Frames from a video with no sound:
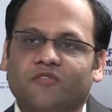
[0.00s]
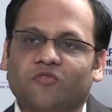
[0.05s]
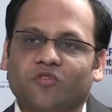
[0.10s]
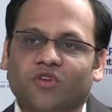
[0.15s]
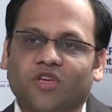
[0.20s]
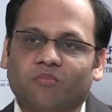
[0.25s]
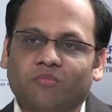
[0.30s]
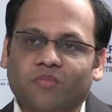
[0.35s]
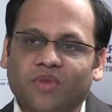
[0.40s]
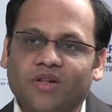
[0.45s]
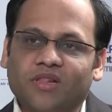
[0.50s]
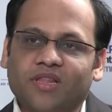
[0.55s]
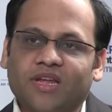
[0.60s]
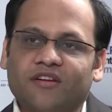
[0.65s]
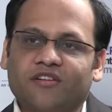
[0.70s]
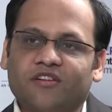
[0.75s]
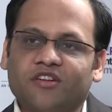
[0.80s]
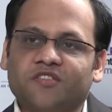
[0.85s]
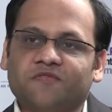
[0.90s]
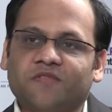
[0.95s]
if you can build
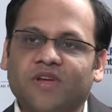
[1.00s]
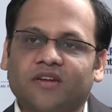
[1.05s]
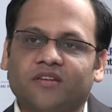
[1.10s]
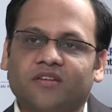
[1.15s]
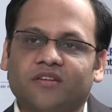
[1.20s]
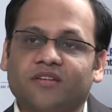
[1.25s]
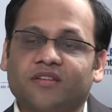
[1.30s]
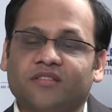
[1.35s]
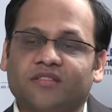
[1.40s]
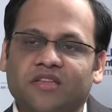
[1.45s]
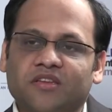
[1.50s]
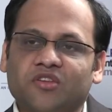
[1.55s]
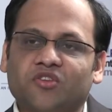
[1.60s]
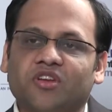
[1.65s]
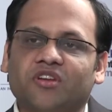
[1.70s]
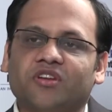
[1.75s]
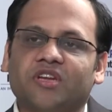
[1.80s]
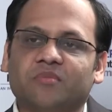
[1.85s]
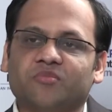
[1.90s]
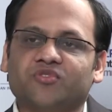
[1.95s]
that trust factor and then you
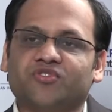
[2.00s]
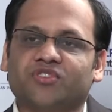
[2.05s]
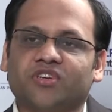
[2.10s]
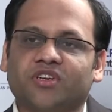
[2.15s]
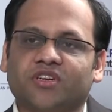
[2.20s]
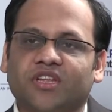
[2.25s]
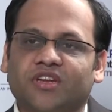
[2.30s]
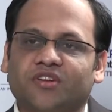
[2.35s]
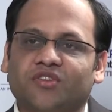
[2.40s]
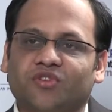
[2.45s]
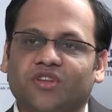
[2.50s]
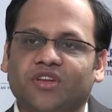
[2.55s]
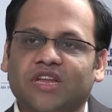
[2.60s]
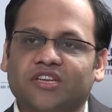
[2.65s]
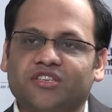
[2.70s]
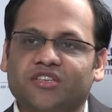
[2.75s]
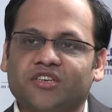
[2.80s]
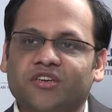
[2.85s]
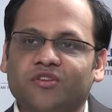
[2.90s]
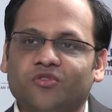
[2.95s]
can demonstrate that you can
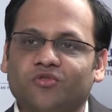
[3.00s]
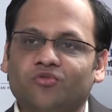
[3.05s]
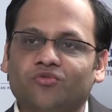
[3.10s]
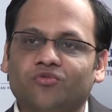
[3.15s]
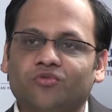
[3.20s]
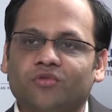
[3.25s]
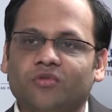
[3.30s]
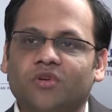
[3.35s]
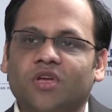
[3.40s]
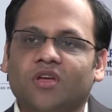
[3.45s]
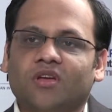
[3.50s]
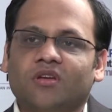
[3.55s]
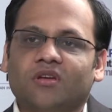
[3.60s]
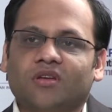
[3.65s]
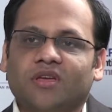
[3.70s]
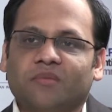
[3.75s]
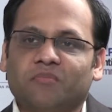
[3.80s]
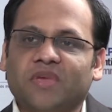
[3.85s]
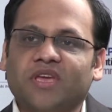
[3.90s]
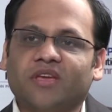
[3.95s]
actually do
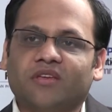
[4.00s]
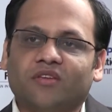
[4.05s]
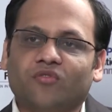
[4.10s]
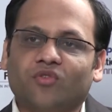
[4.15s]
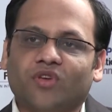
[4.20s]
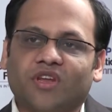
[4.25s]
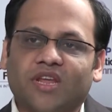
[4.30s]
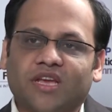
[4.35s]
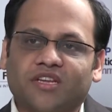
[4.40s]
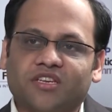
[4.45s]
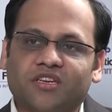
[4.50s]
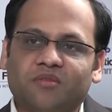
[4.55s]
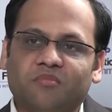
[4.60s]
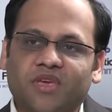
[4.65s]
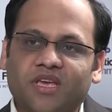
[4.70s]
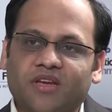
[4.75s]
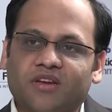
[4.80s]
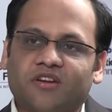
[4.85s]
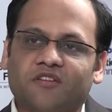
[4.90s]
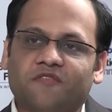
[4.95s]
make you can actually
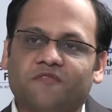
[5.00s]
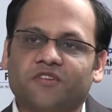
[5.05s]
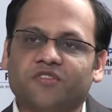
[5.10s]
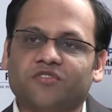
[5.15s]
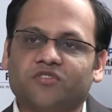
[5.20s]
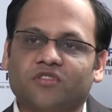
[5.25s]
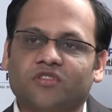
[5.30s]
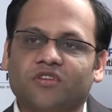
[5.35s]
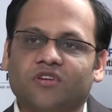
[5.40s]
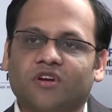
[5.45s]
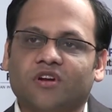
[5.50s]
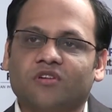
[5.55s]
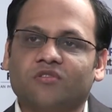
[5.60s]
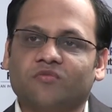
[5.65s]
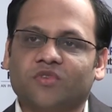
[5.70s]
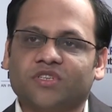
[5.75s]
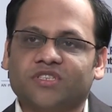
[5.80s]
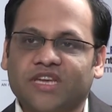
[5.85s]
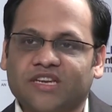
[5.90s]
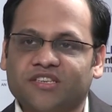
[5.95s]
make a difference on the
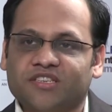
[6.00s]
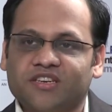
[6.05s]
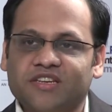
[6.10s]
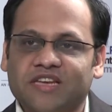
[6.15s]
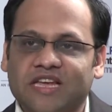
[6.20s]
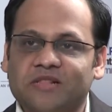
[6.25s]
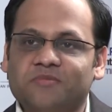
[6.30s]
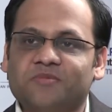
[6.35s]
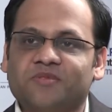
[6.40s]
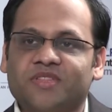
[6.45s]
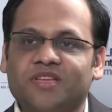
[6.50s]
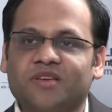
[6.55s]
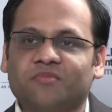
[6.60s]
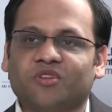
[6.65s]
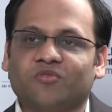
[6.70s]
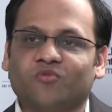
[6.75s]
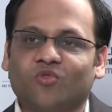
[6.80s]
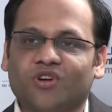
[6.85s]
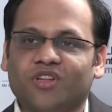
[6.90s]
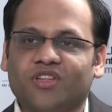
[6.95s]
ground which actually helps
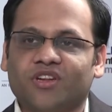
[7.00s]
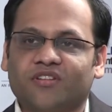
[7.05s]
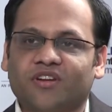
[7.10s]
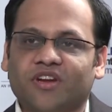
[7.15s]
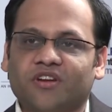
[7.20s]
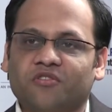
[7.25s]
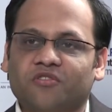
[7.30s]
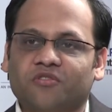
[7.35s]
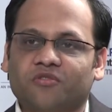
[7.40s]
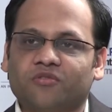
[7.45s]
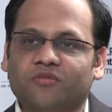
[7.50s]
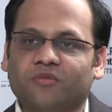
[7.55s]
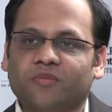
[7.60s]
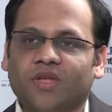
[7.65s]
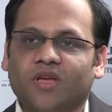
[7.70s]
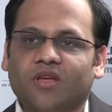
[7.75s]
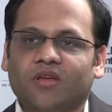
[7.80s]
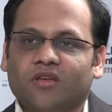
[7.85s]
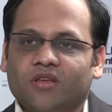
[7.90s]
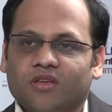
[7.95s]
them in what they are trying to do
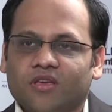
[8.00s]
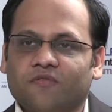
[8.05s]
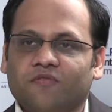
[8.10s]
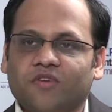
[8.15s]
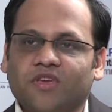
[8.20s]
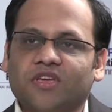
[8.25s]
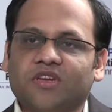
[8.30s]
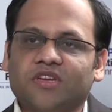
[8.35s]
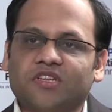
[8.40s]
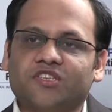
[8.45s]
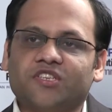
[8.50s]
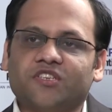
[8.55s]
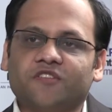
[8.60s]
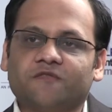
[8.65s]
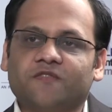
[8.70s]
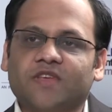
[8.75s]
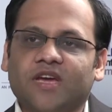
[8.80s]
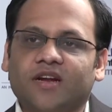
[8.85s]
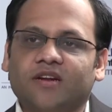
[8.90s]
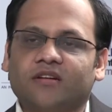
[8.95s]
if we can
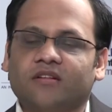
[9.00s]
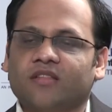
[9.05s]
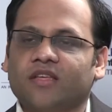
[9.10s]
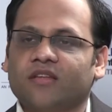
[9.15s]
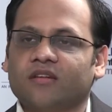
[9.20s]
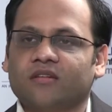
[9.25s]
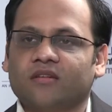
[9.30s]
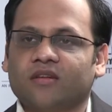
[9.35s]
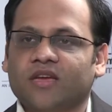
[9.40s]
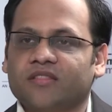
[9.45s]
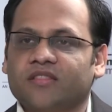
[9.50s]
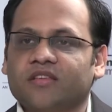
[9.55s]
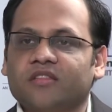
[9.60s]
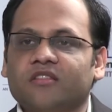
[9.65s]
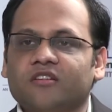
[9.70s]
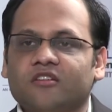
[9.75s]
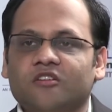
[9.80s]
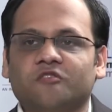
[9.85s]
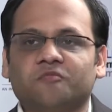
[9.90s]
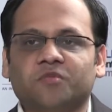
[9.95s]
achieve that then i
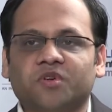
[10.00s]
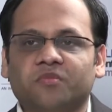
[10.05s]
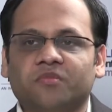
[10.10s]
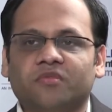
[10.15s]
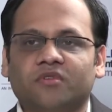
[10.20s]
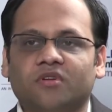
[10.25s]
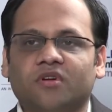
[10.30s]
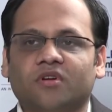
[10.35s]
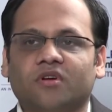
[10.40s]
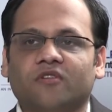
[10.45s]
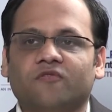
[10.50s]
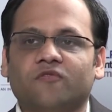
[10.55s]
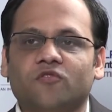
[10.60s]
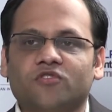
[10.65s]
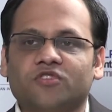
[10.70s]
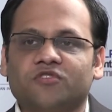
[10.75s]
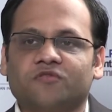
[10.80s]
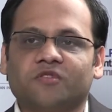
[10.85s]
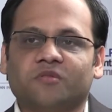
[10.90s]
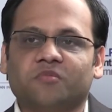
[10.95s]
think the government uh,
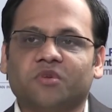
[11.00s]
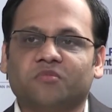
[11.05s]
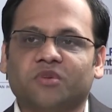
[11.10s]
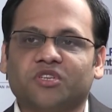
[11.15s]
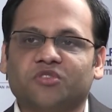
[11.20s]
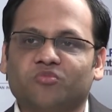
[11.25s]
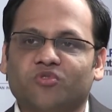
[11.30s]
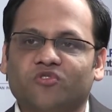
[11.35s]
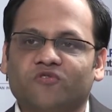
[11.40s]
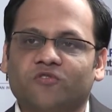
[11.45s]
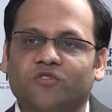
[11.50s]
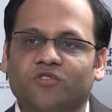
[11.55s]
folks will be much more